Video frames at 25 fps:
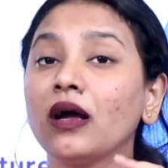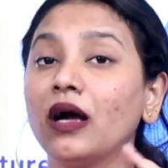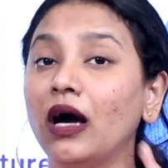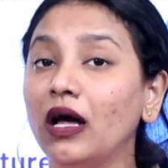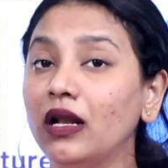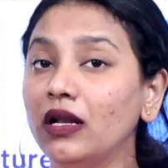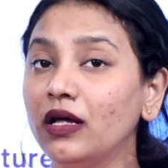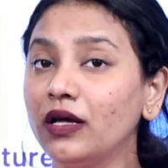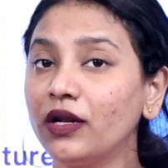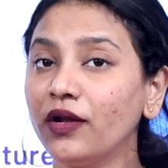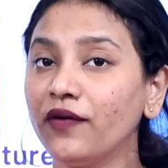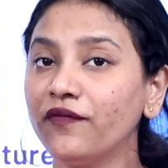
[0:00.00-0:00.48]

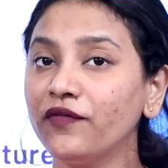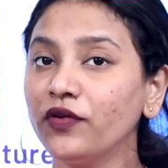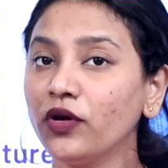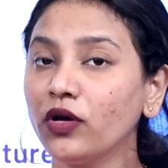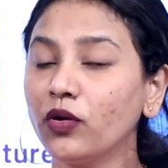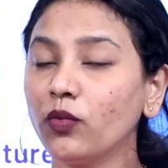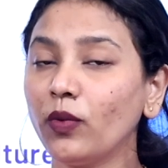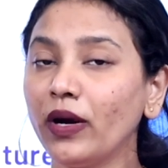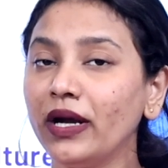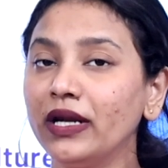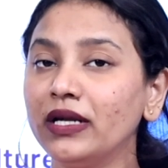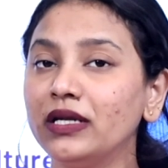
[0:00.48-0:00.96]
color of
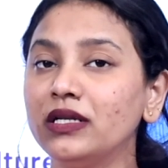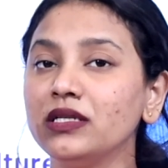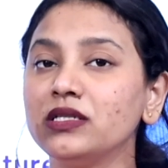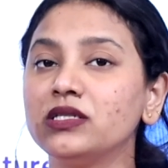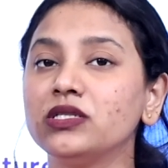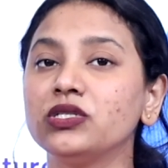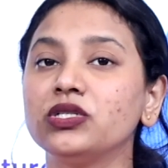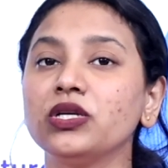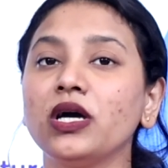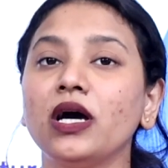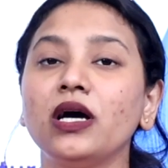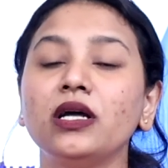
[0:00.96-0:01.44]
your white
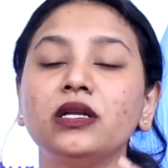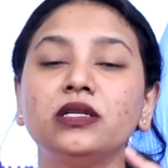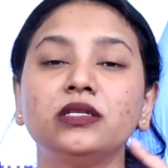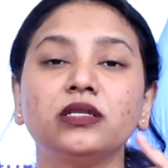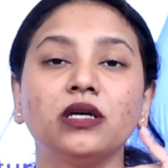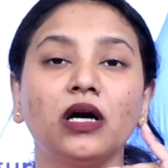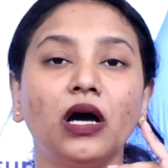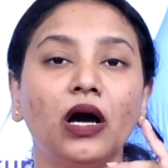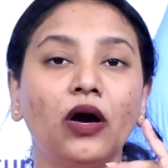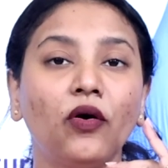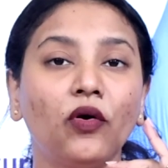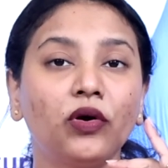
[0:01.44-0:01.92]
discharge,
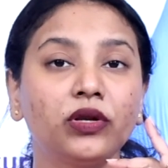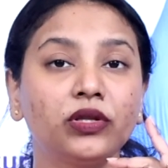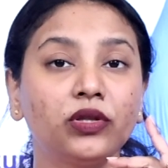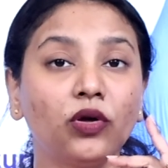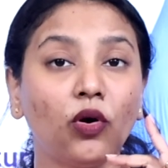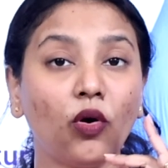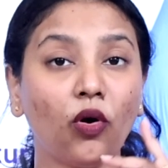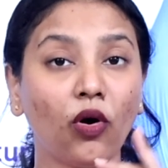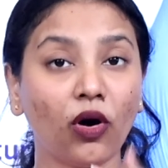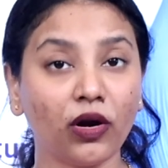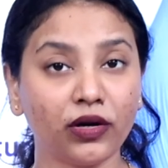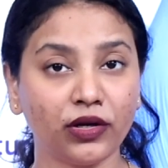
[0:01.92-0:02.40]
or
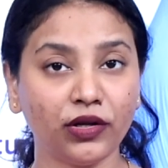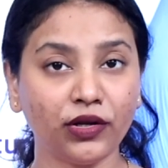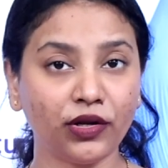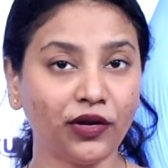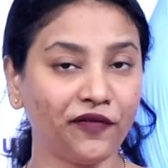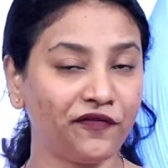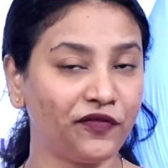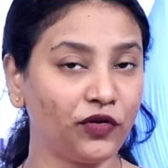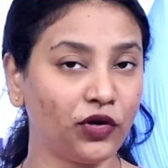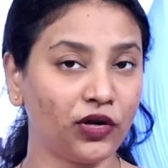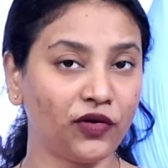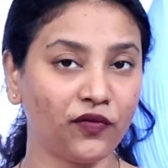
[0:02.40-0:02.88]
the order
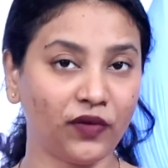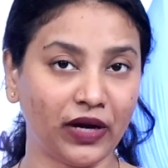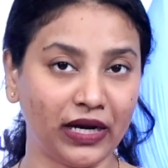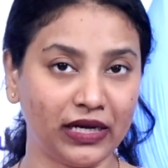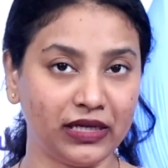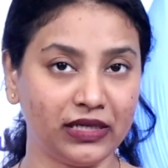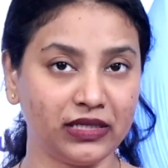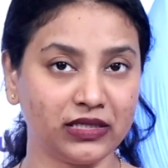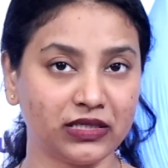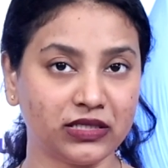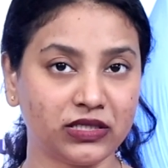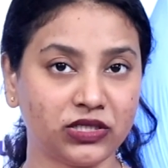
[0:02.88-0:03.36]
of your
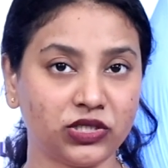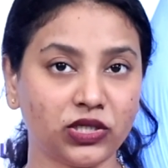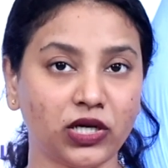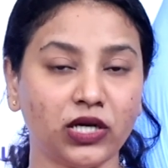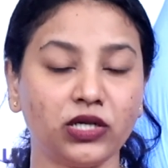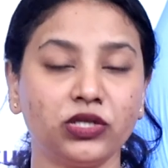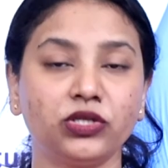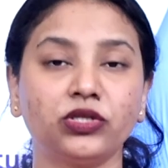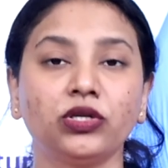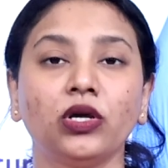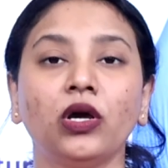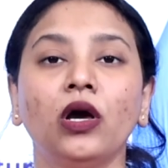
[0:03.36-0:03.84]
white
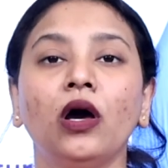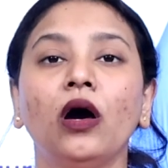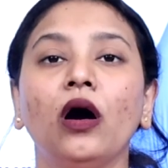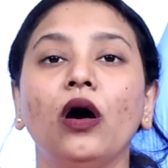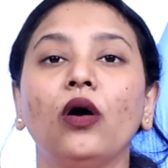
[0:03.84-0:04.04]
discharge.